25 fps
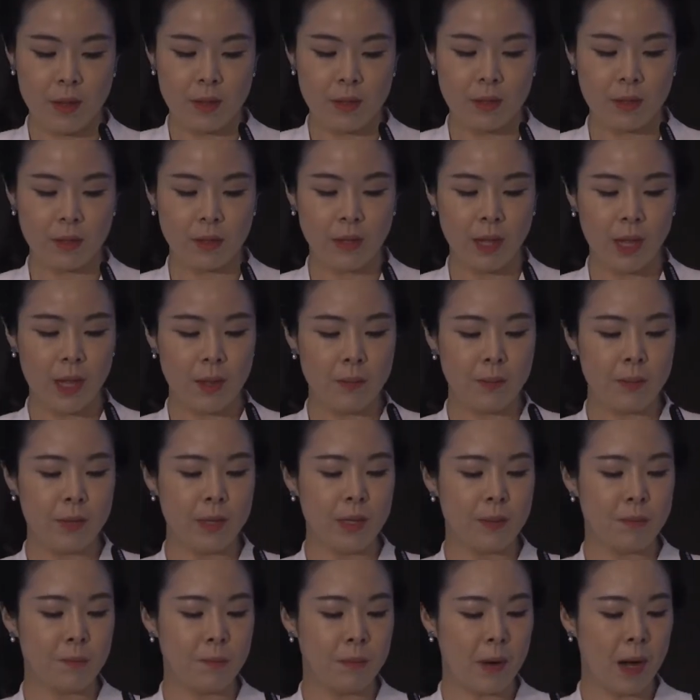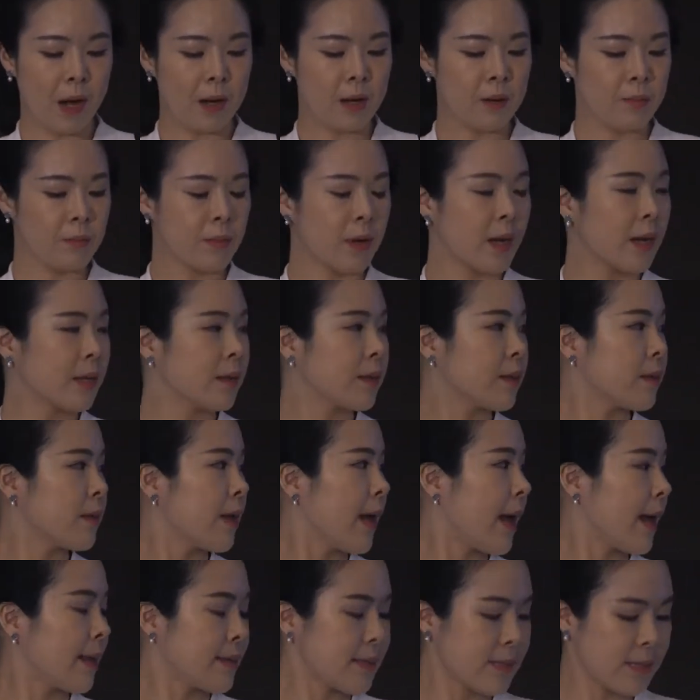The table in bottom
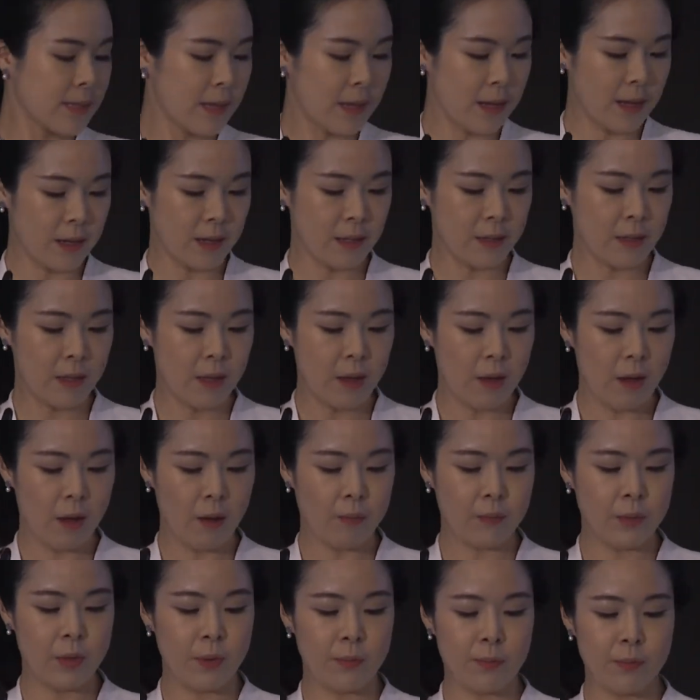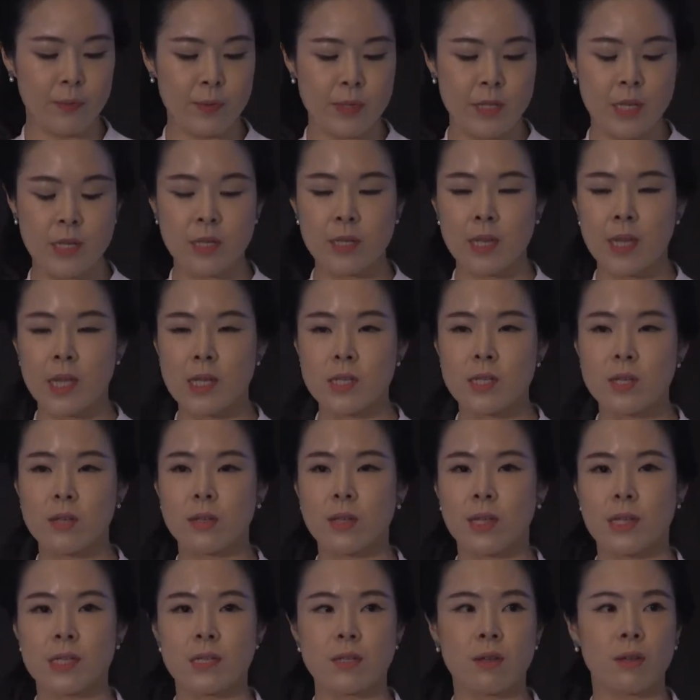right-hand side of the
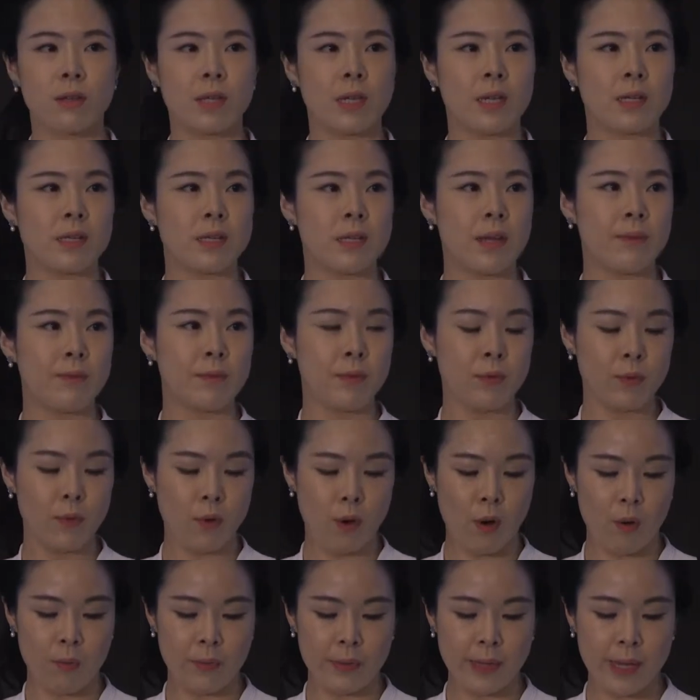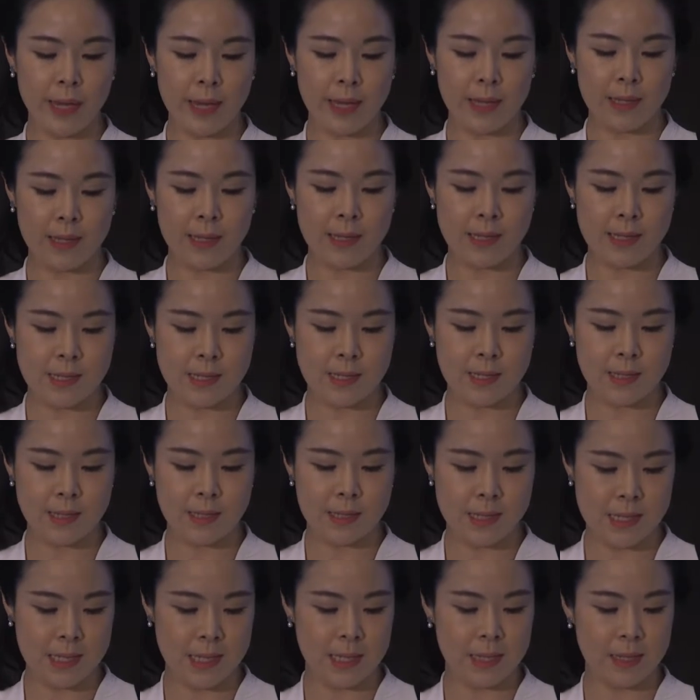presentation is an example of
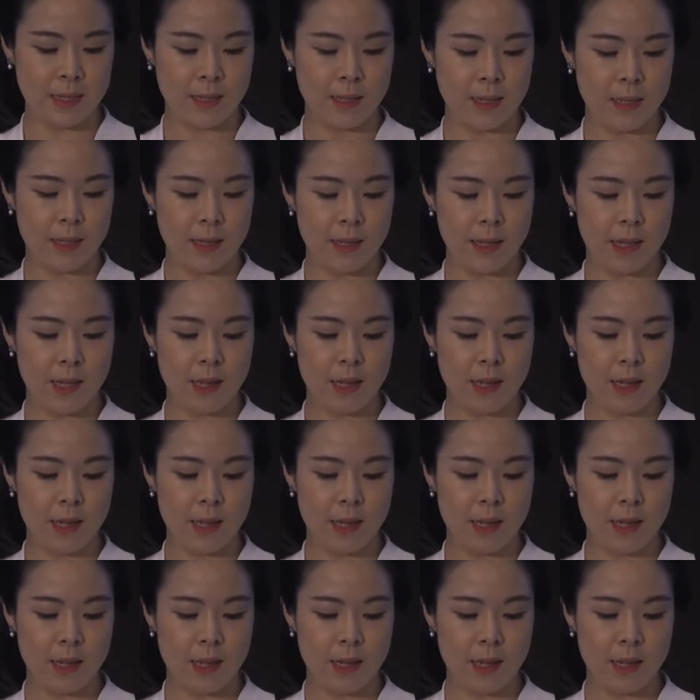KDC.